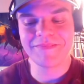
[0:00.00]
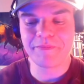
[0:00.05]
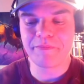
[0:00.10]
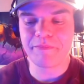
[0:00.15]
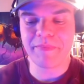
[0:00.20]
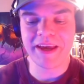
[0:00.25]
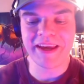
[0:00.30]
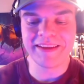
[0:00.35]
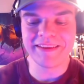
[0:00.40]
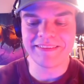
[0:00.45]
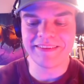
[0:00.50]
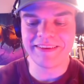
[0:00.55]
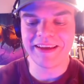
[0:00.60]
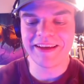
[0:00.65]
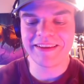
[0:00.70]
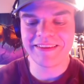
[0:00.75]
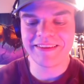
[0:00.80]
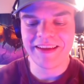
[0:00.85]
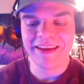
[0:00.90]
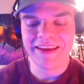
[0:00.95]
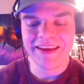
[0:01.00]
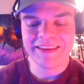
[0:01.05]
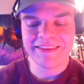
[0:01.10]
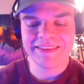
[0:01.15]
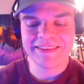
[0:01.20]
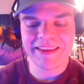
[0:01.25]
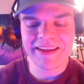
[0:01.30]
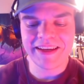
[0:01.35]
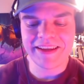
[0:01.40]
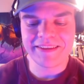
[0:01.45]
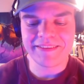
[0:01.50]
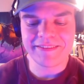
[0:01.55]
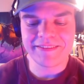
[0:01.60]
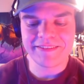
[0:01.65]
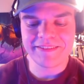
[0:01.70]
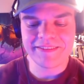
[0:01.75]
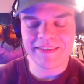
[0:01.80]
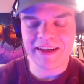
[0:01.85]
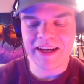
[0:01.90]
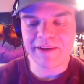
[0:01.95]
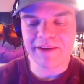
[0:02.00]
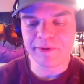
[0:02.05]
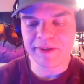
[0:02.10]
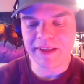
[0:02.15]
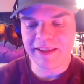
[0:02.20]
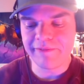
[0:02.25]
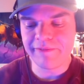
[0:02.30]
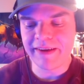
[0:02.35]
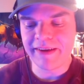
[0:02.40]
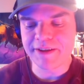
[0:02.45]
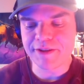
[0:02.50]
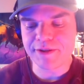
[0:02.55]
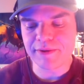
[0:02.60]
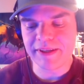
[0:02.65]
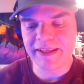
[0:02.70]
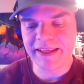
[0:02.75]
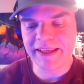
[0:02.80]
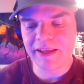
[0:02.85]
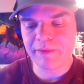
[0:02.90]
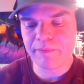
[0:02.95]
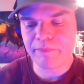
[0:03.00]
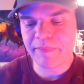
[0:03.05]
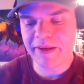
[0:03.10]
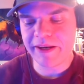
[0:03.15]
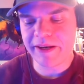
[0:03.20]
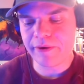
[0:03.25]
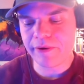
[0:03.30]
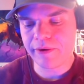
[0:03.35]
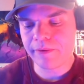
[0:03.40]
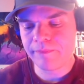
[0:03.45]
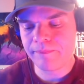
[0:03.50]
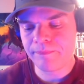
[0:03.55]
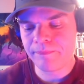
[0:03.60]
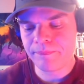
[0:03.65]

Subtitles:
paint yet that I would eventually get better.